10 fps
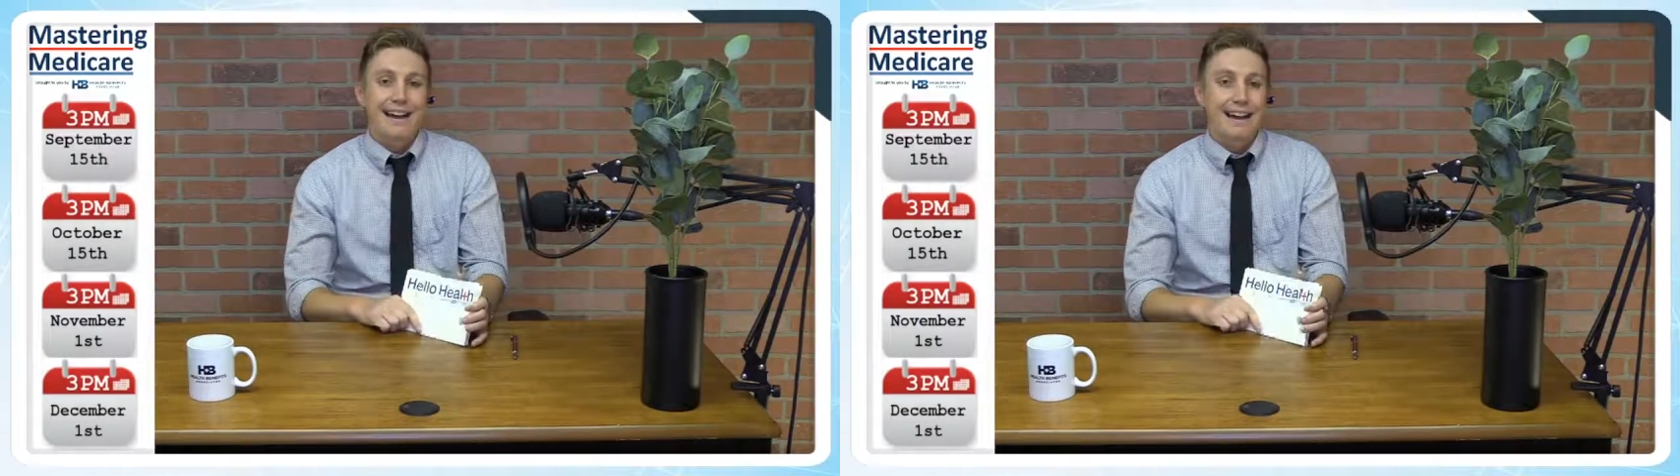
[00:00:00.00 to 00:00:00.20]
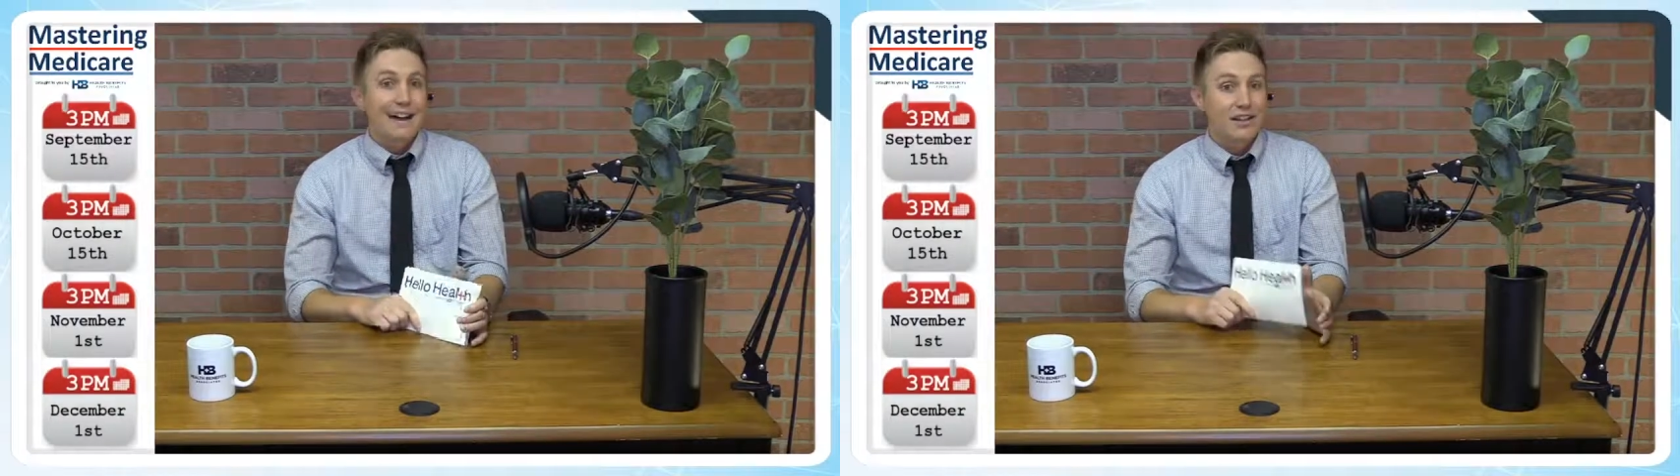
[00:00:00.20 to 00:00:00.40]

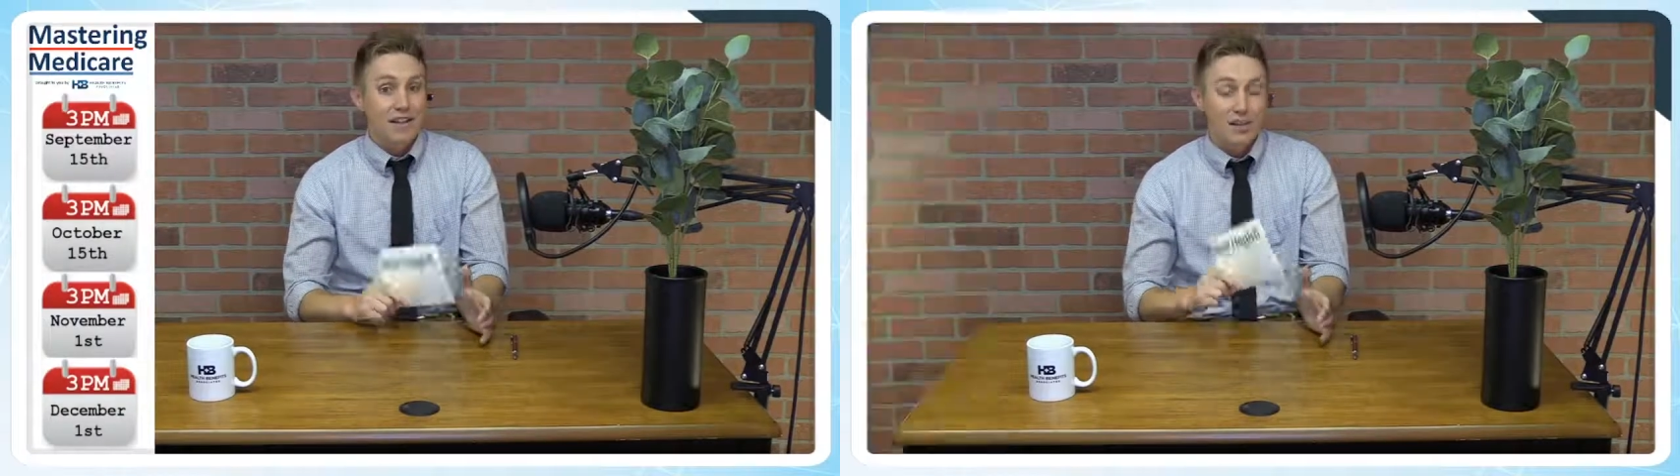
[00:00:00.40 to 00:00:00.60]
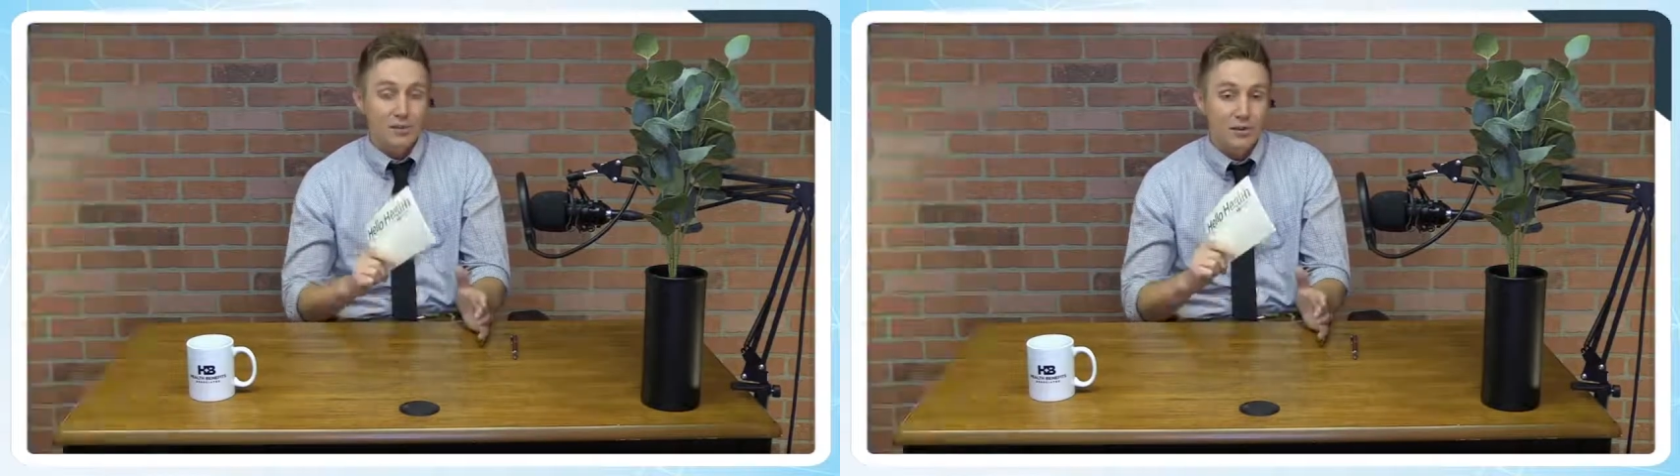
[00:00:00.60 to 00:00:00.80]
and
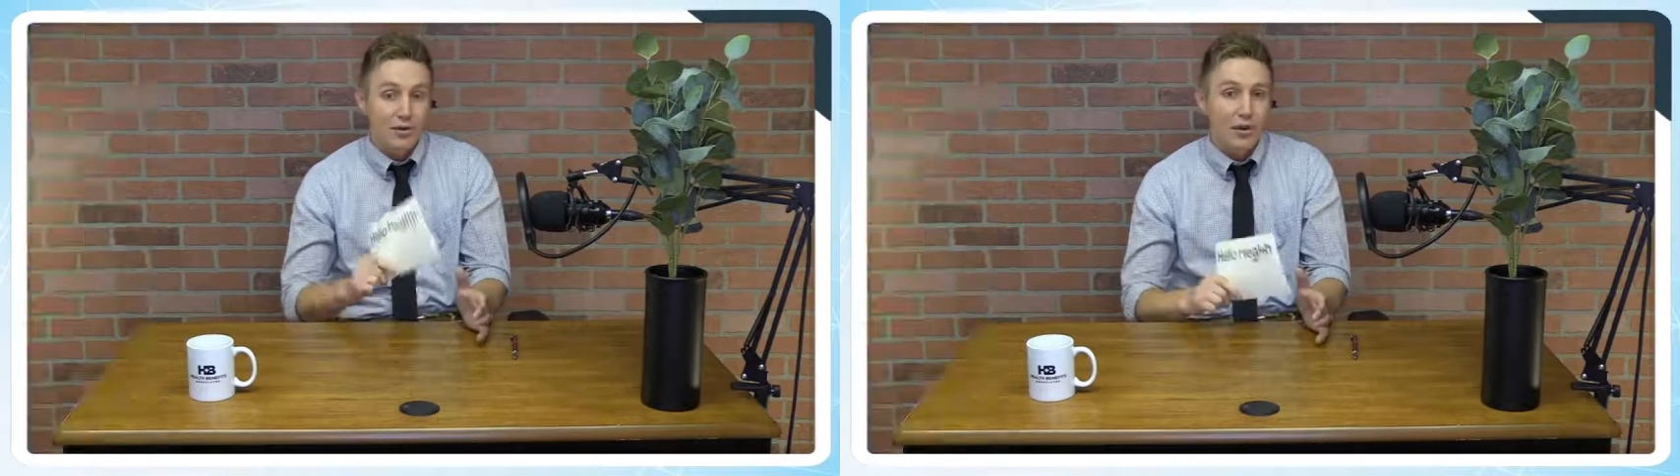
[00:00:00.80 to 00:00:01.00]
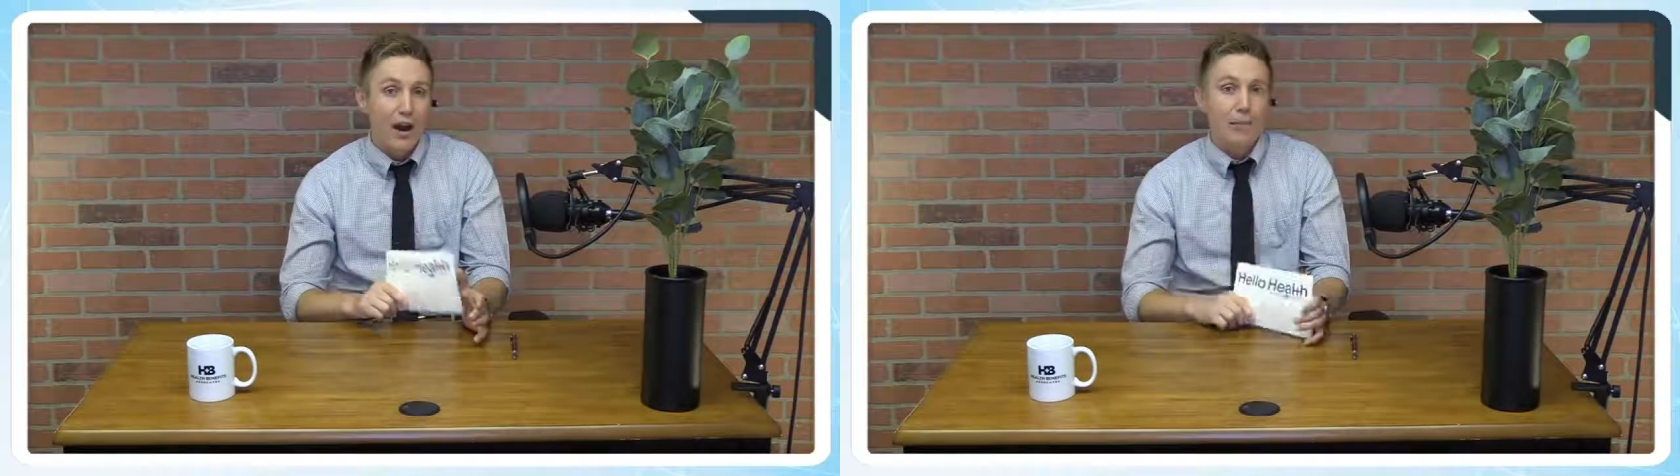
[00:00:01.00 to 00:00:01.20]
to
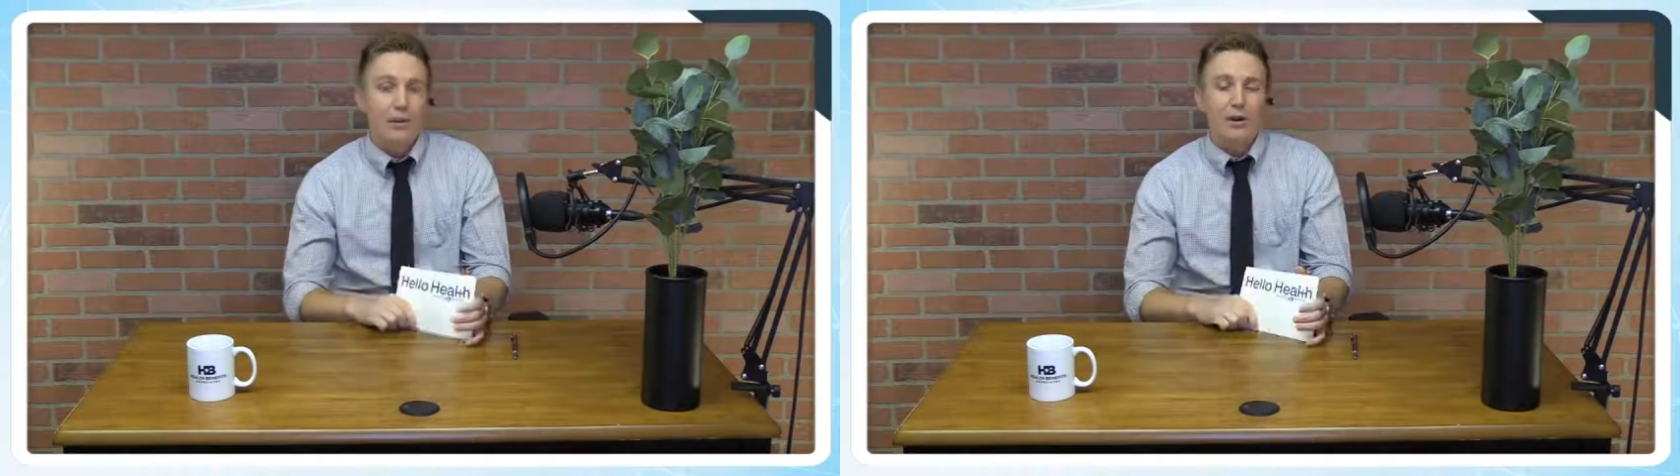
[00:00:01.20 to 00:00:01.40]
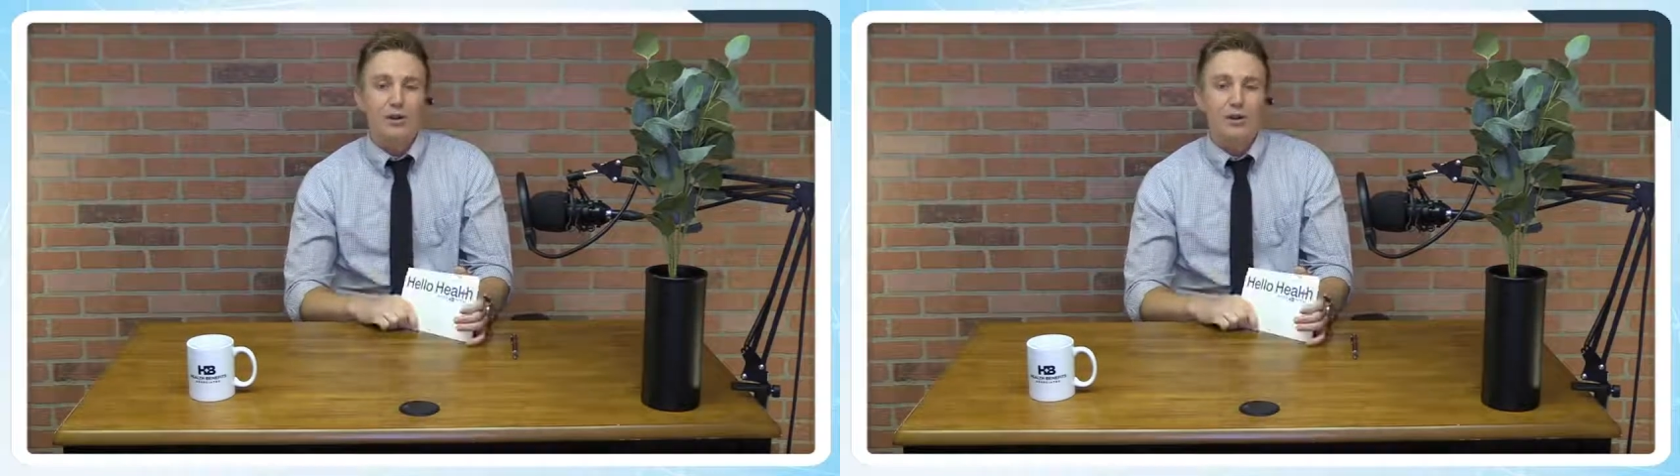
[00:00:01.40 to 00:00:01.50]
subscribe to our